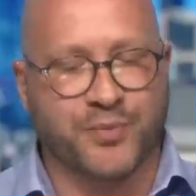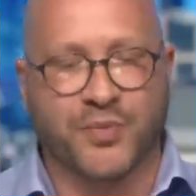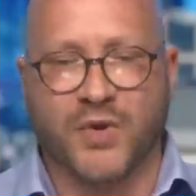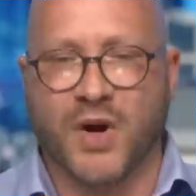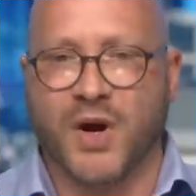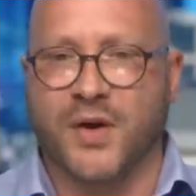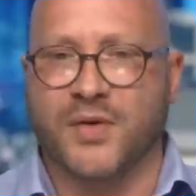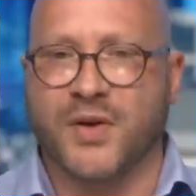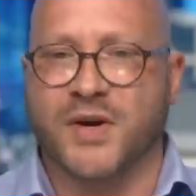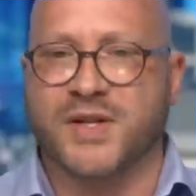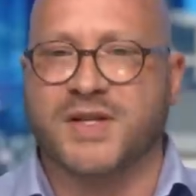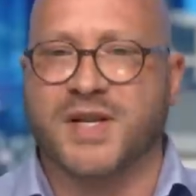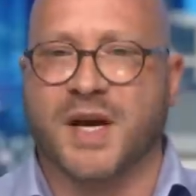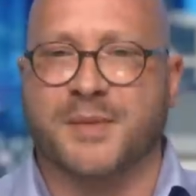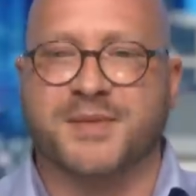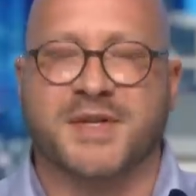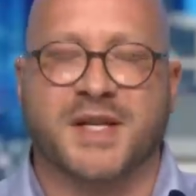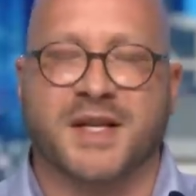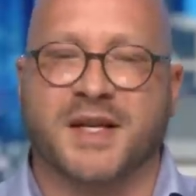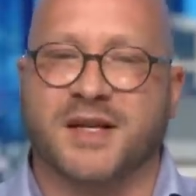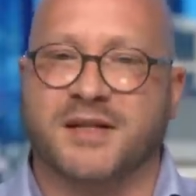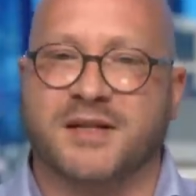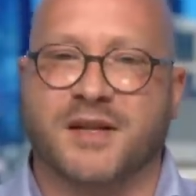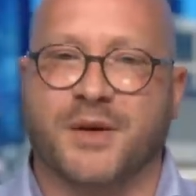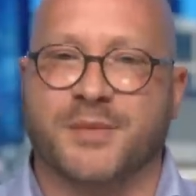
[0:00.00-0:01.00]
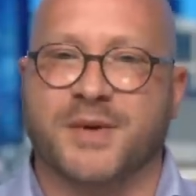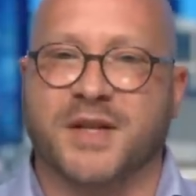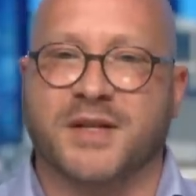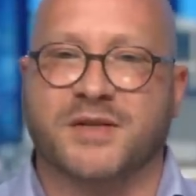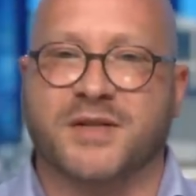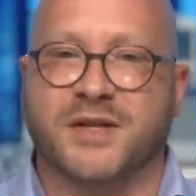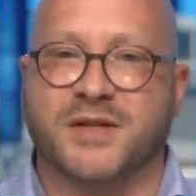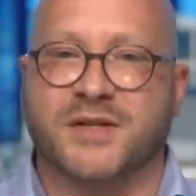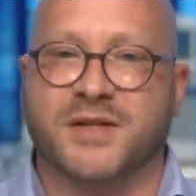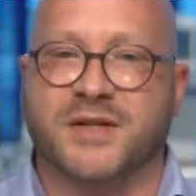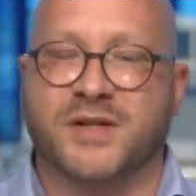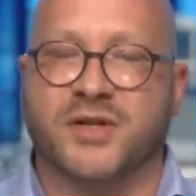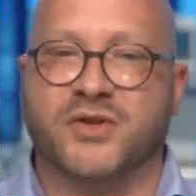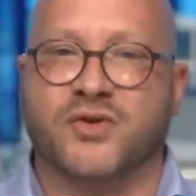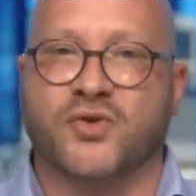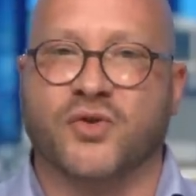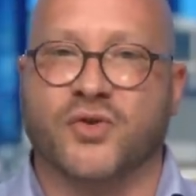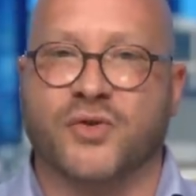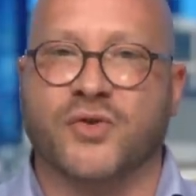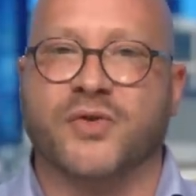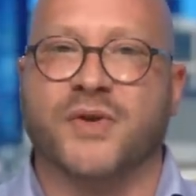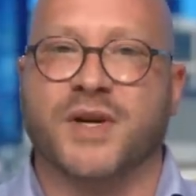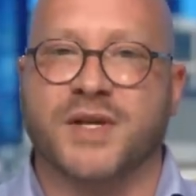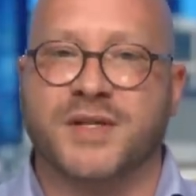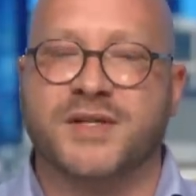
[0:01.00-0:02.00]
and those types of things. I mean, it's just
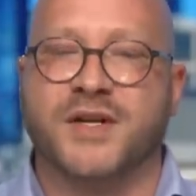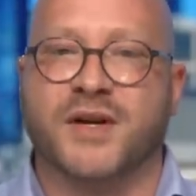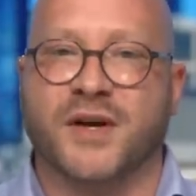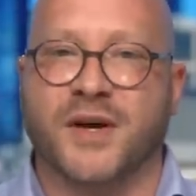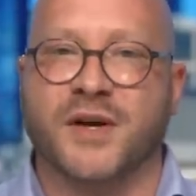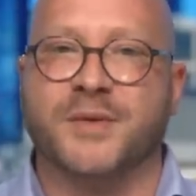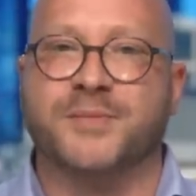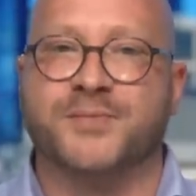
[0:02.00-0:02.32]
extraordinary. So,